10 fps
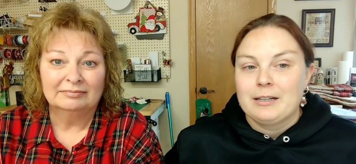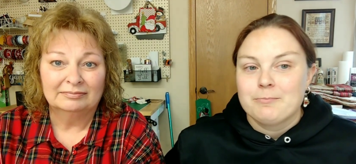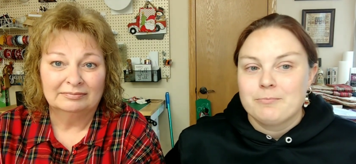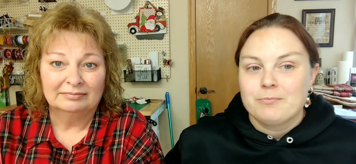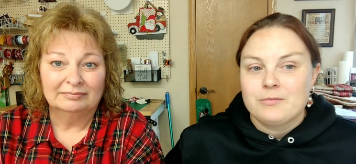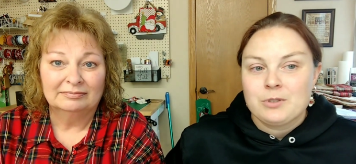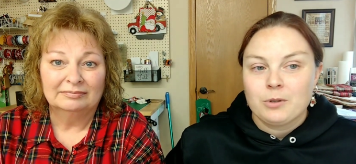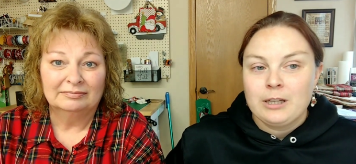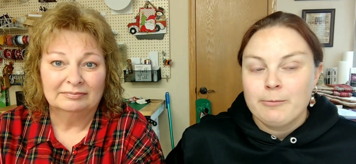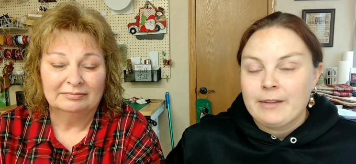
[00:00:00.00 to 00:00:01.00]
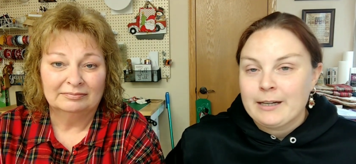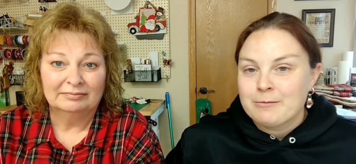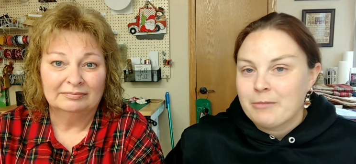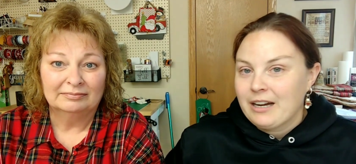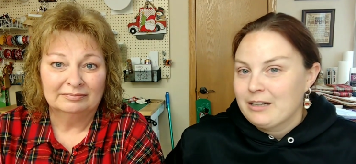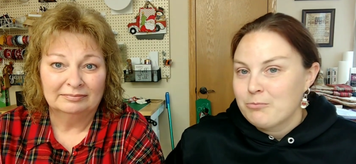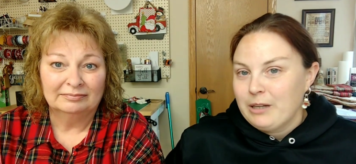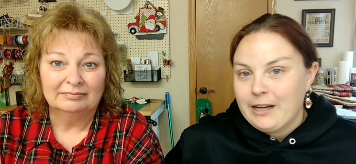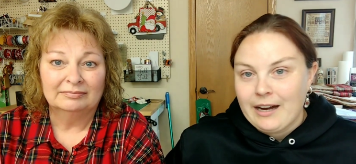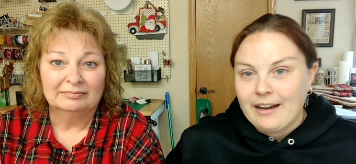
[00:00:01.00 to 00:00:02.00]
Speaker 1: Um, so keep that in
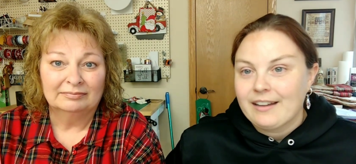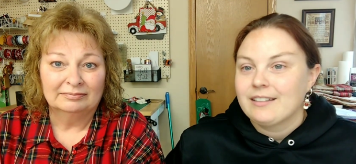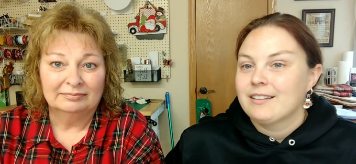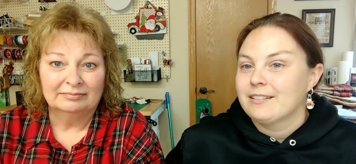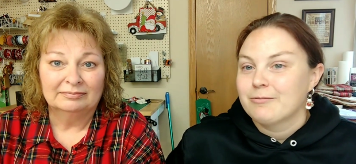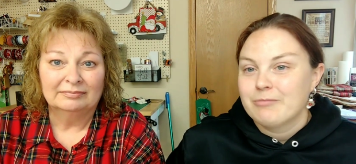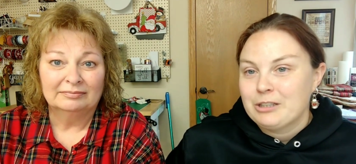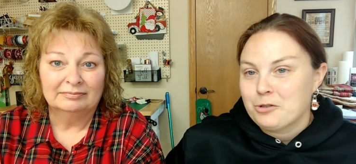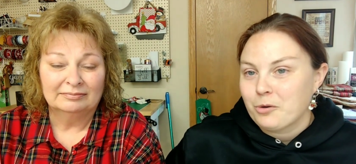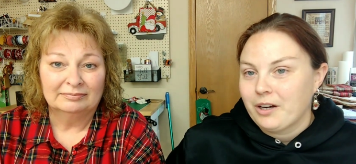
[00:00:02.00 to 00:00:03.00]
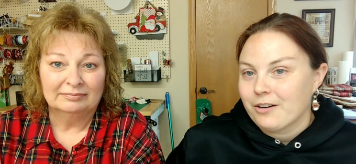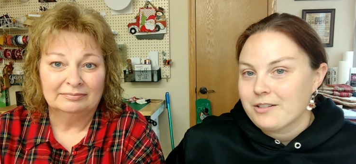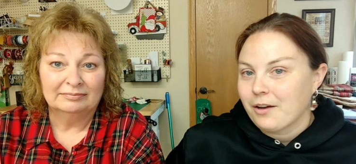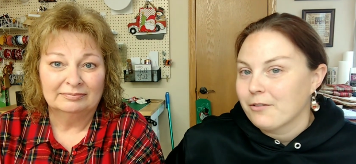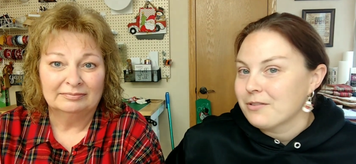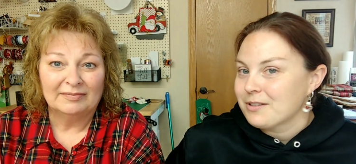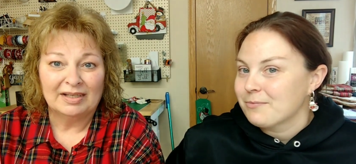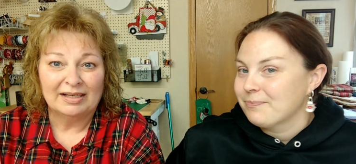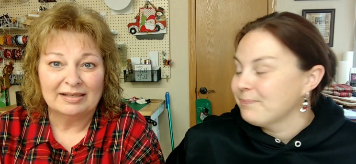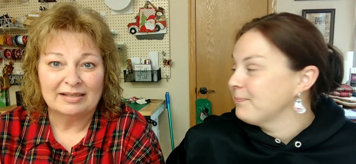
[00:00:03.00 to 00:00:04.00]
mind. Be kind enjoy
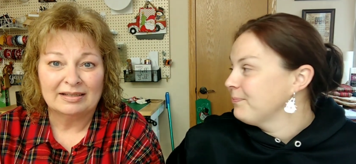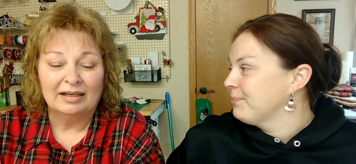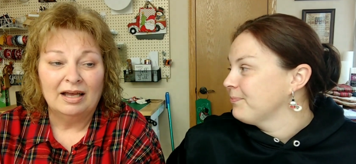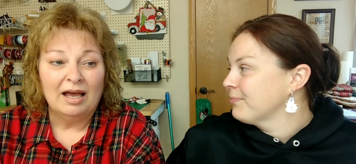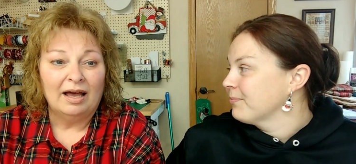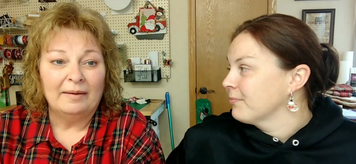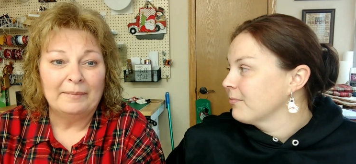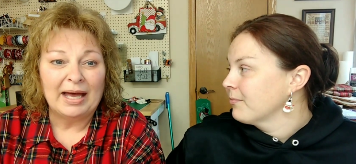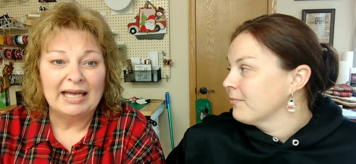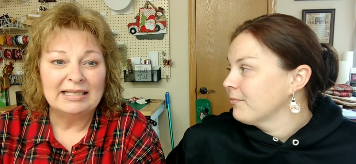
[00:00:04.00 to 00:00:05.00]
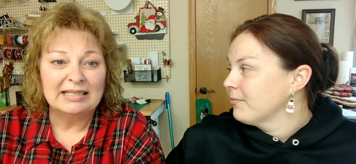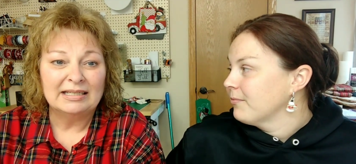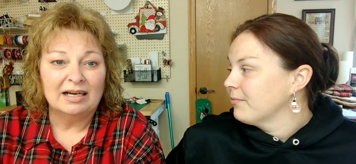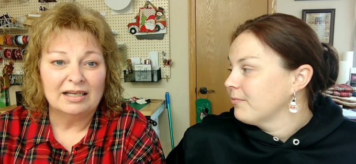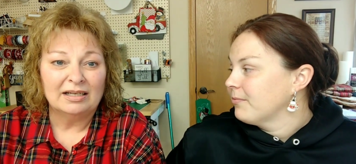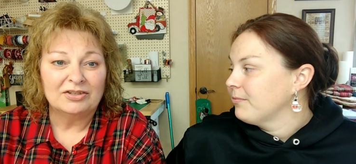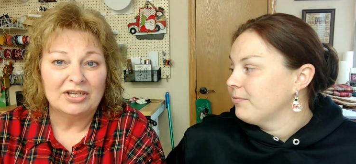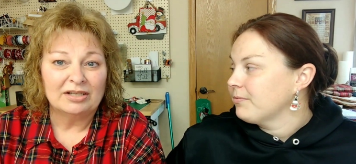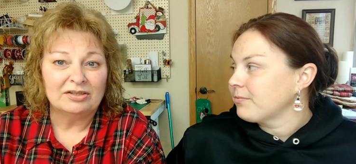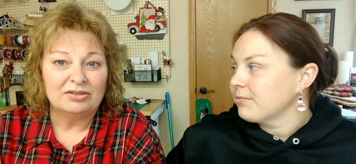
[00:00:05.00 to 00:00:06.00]
yourselves. Yes. Um, I did not
Speaker 2: get a
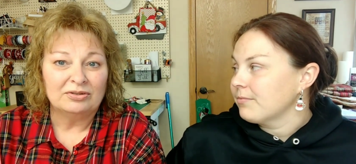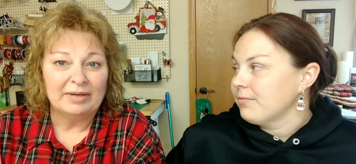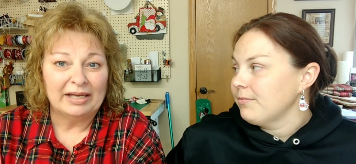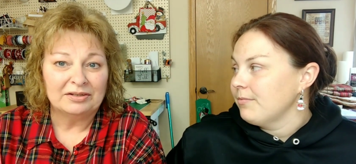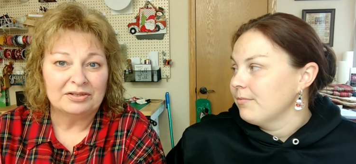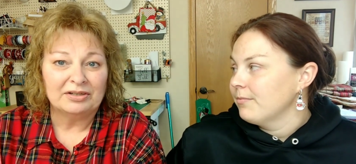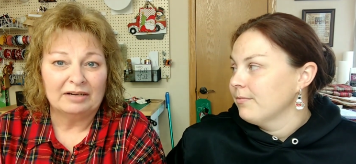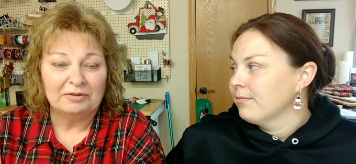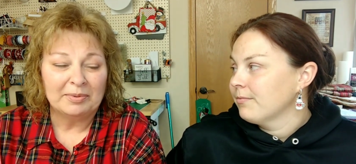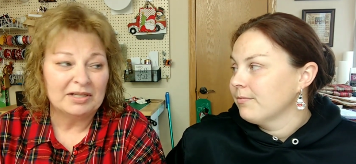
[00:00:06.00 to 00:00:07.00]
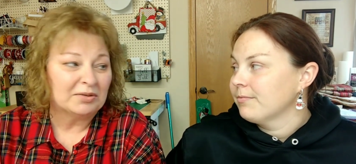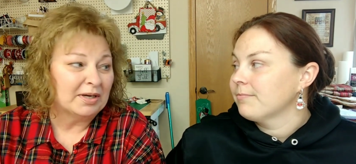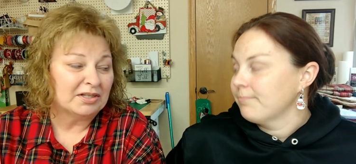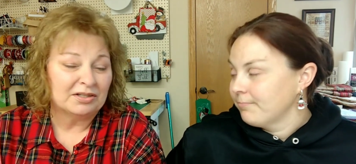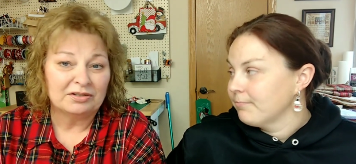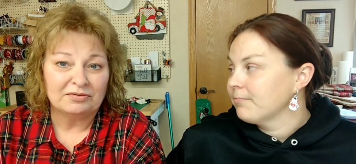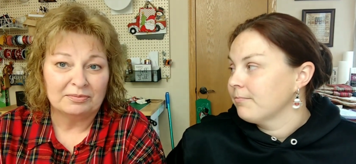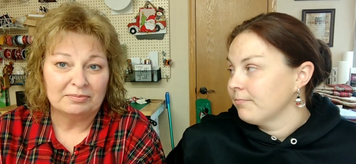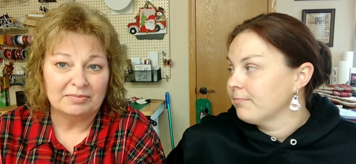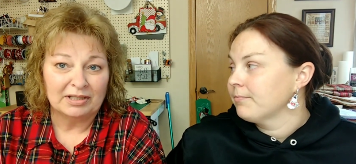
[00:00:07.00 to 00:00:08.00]
chance to answer everybody's questions
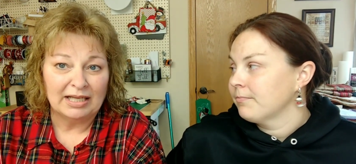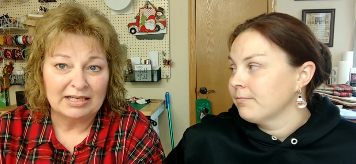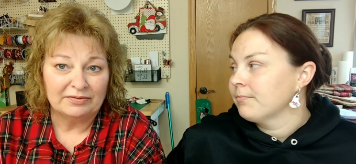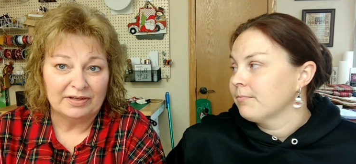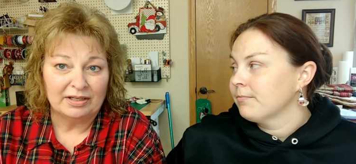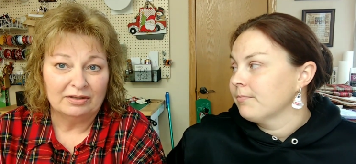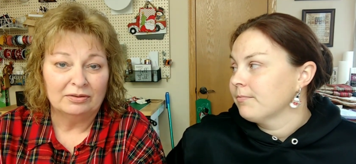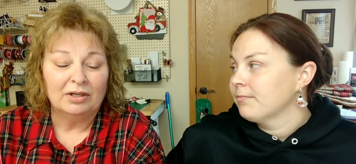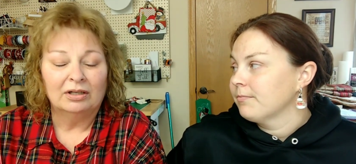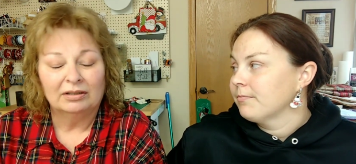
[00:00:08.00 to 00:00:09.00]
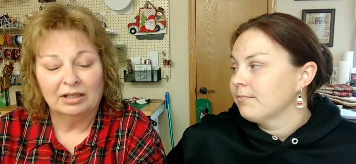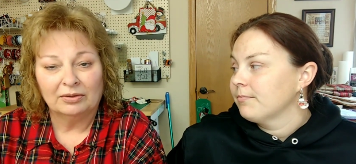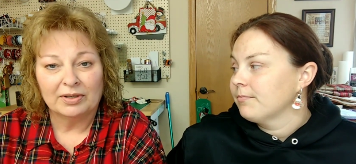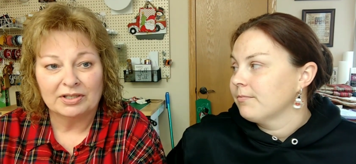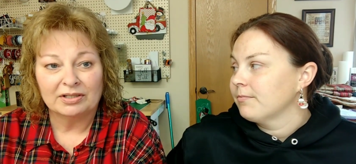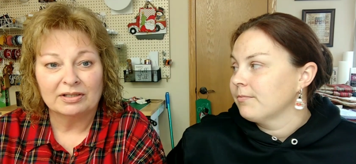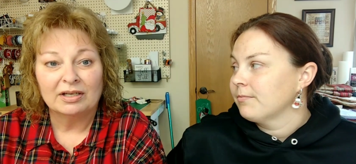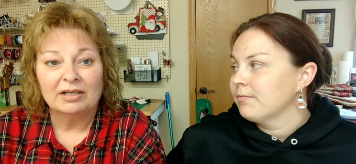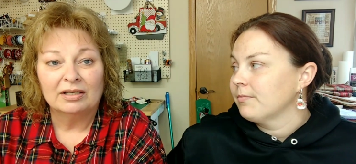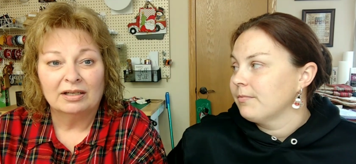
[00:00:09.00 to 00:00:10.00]
from the last video. Not
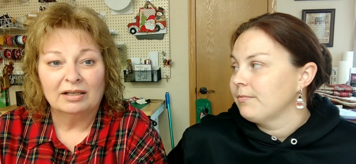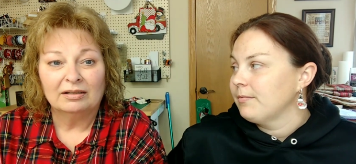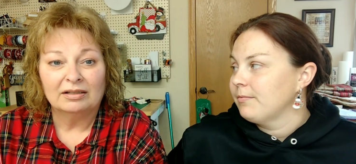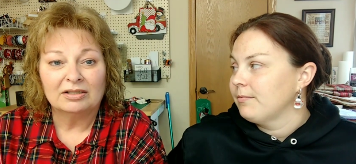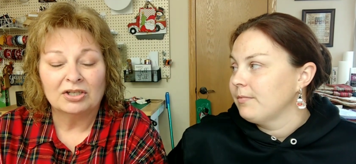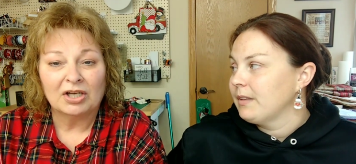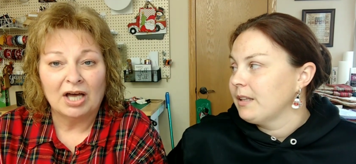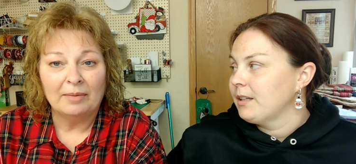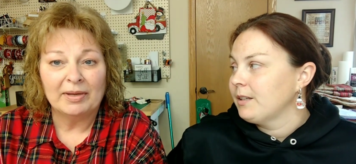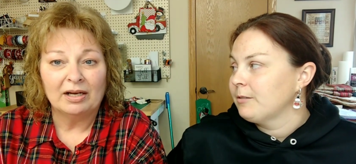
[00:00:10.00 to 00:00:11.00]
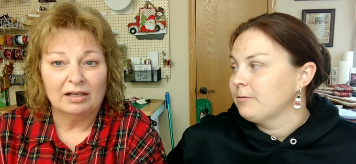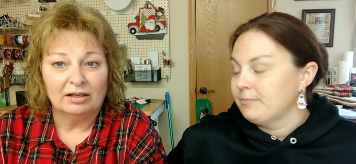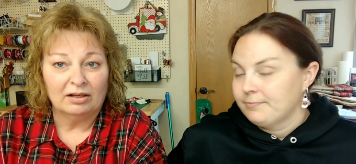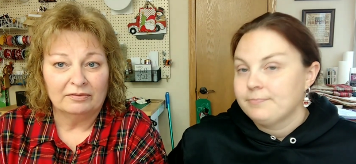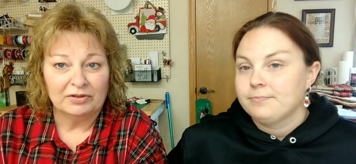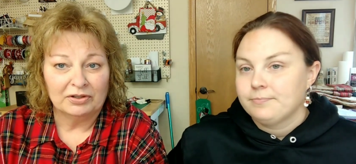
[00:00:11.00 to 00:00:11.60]
questions, to comment on all